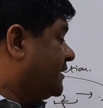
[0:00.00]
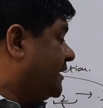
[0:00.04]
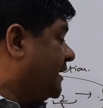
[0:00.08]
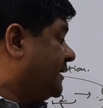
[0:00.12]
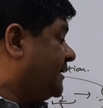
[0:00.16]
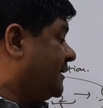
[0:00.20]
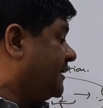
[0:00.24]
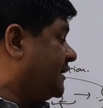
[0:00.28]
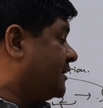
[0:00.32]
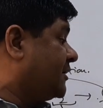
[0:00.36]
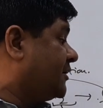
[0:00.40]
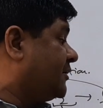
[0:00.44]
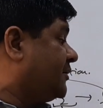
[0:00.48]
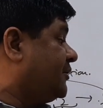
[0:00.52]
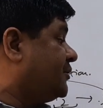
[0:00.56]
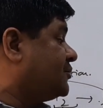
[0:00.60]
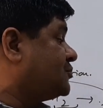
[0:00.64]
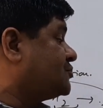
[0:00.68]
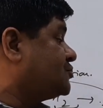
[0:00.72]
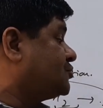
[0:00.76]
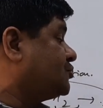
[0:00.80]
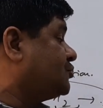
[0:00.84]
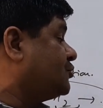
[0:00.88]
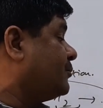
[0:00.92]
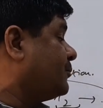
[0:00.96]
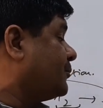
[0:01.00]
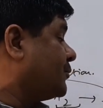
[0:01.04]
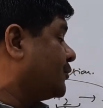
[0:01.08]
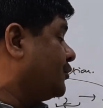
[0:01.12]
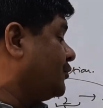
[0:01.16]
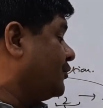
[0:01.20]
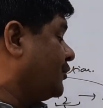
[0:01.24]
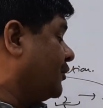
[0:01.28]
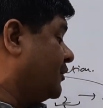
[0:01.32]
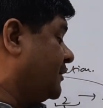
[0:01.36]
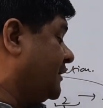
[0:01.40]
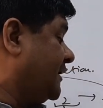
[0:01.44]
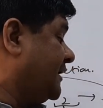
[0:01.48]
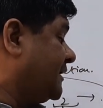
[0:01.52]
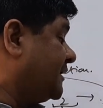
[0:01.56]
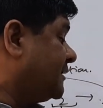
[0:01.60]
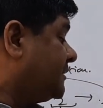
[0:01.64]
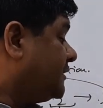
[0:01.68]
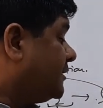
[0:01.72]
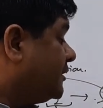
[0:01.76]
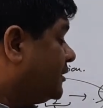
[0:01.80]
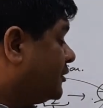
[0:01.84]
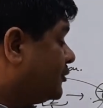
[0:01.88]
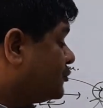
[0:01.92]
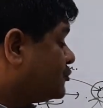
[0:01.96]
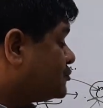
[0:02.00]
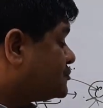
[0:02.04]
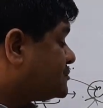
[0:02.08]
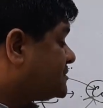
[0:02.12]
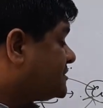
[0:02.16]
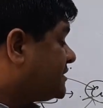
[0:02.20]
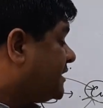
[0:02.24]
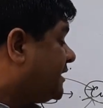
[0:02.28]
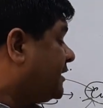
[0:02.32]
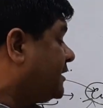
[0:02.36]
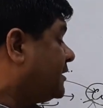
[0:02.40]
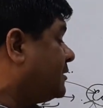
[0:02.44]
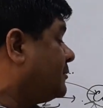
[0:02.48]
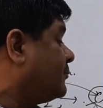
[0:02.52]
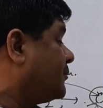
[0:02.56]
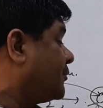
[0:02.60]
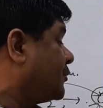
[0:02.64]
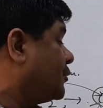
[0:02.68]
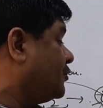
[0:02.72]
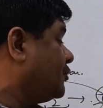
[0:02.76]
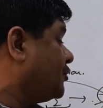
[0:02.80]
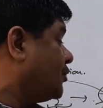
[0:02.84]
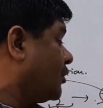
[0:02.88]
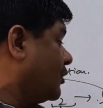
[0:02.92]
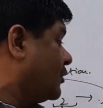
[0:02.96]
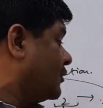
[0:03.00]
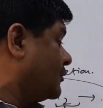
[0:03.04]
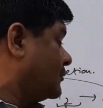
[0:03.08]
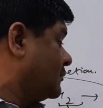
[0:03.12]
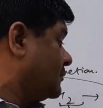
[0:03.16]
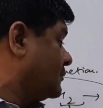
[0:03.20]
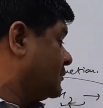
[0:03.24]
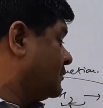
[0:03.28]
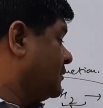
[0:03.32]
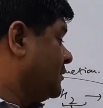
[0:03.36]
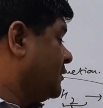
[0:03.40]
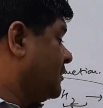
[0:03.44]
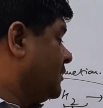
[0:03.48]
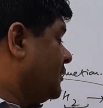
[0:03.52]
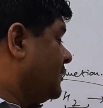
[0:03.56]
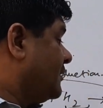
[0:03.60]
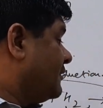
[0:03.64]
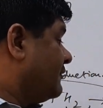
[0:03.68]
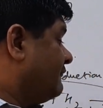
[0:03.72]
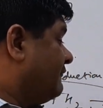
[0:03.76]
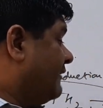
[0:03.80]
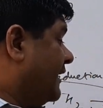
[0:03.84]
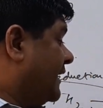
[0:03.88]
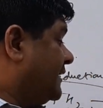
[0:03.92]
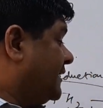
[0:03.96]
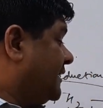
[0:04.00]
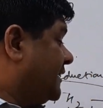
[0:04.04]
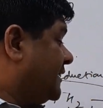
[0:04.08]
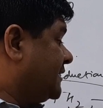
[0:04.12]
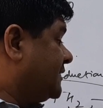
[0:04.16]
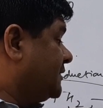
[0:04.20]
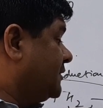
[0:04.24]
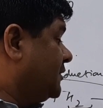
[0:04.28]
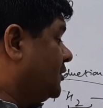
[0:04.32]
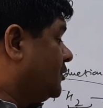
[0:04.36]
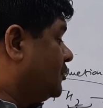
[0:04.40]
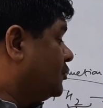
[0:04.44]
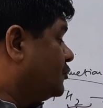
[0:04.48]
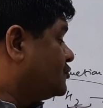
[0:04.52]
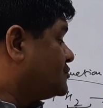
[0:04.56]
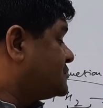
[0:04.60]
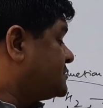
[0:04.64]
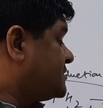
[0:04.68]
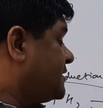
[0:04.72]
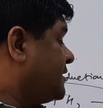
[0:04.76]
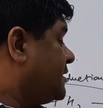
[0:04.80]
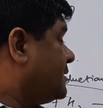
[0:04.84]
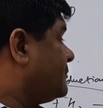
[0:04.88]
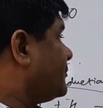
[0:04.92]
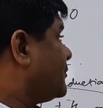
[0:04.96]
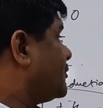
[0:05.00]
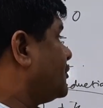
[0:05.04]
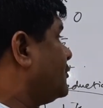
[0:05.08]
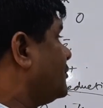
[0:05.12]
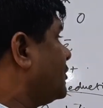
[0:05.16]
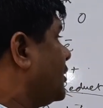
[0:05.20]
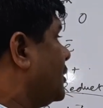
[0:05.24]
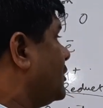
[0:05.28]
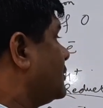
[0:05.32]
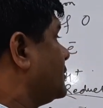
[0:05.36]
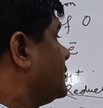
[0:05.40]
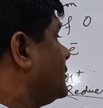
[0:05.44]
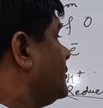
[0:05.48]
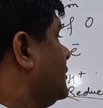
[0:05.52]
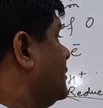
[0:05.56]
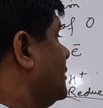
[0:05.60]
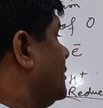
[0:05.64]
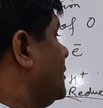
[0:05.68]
getting reduced to proton, it is losing proton. When it is losing proton,